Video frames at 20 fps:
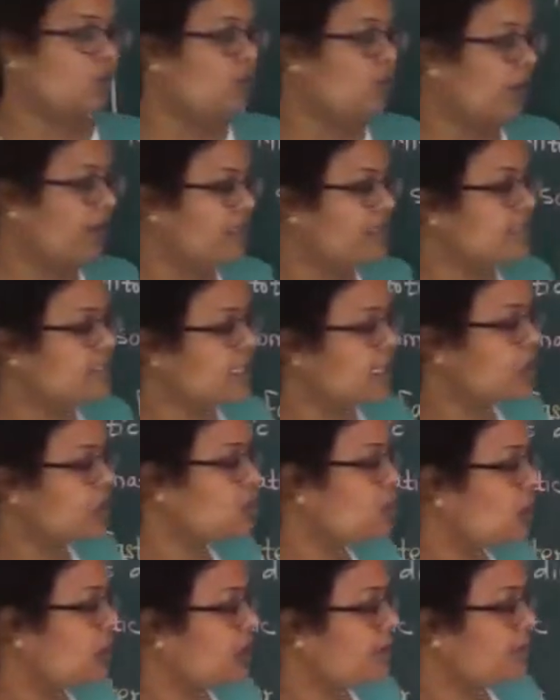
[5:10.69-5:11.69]
while
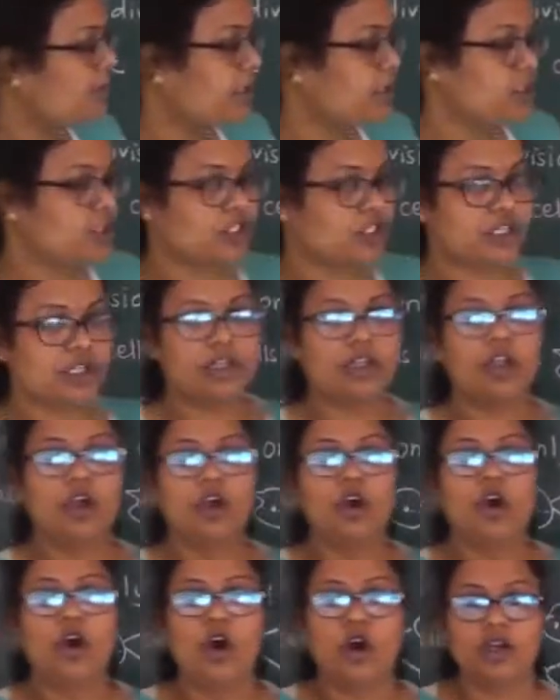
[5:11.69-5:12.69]
sexual reproduction
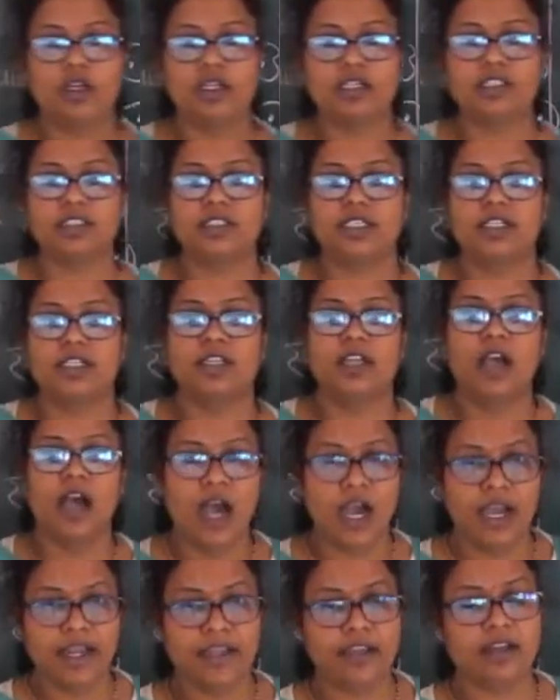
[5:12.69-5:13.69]
occurs in
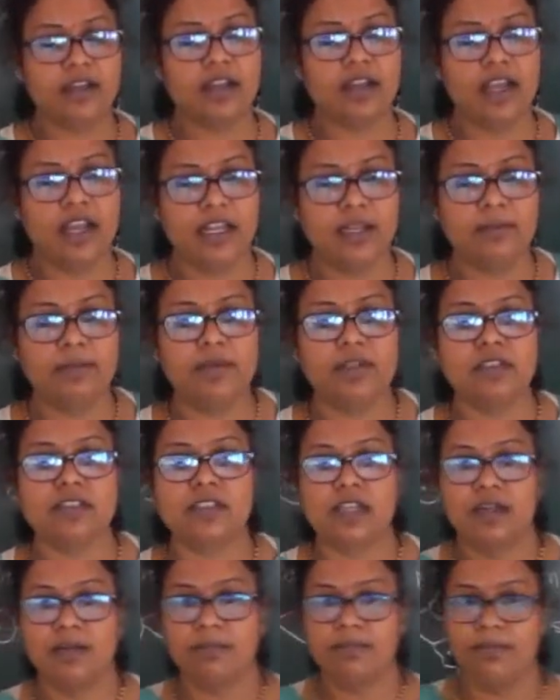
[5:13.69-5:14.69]
higher animals
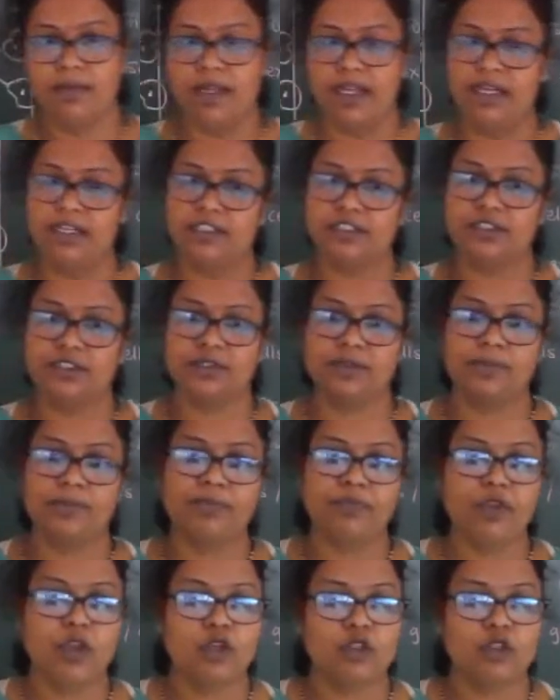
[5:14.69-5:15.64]
and plants.